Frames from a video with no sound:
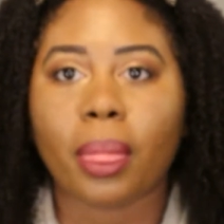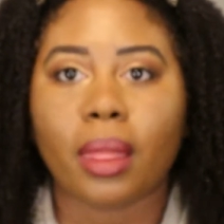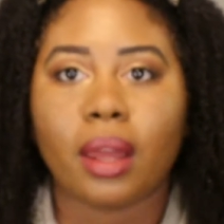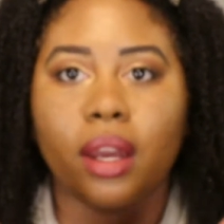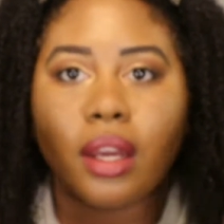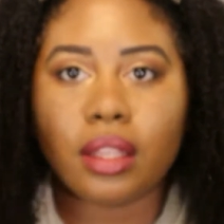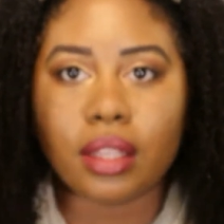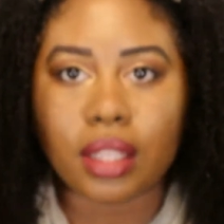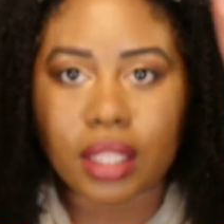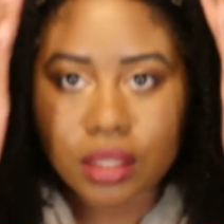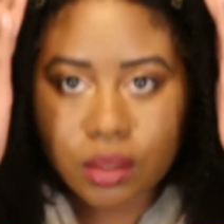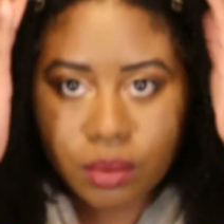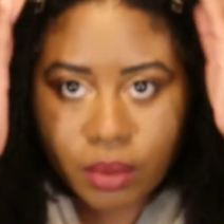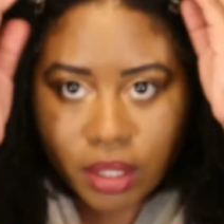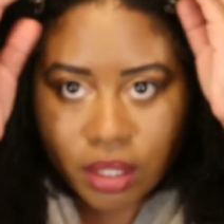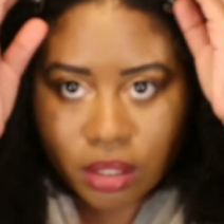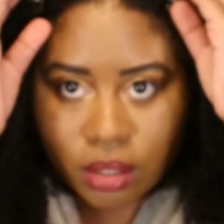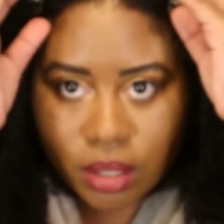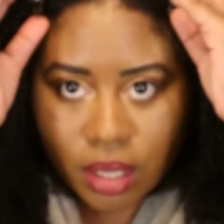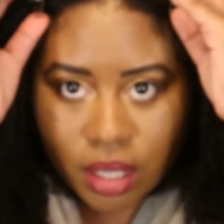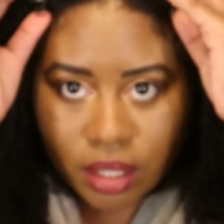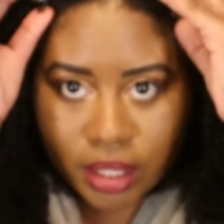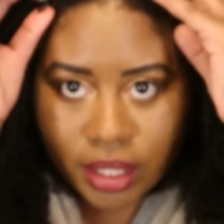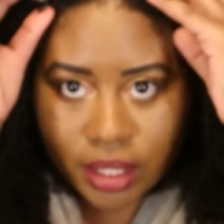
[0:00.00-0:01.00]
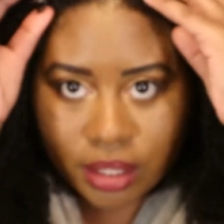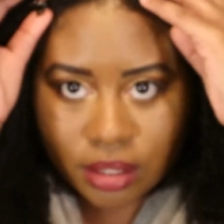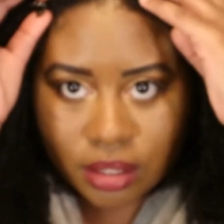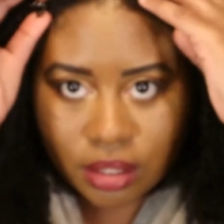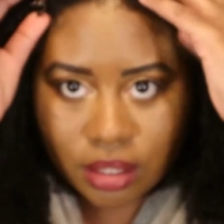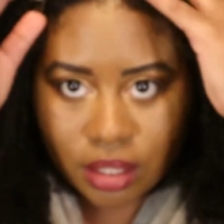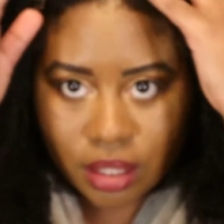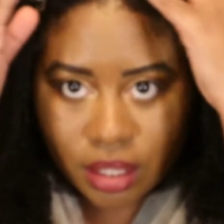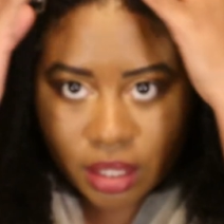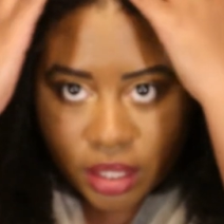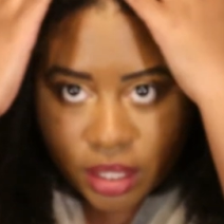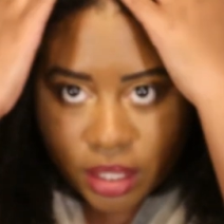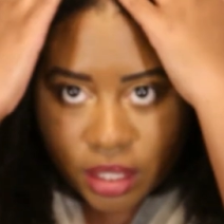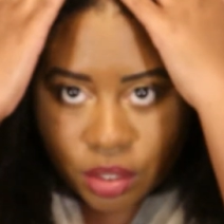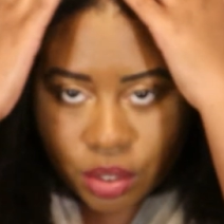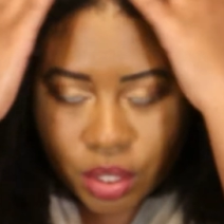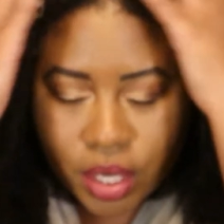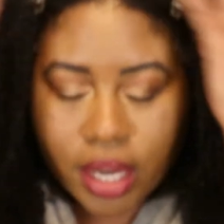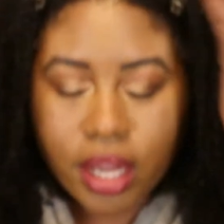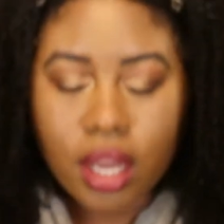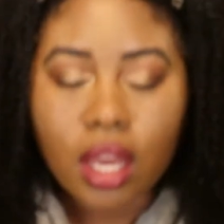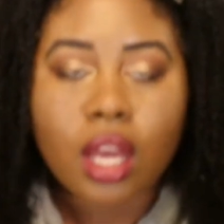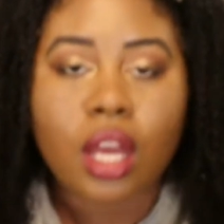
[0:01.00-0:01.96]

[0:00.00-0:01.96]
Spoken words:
And that's what I do. I'll like sit and let it dry.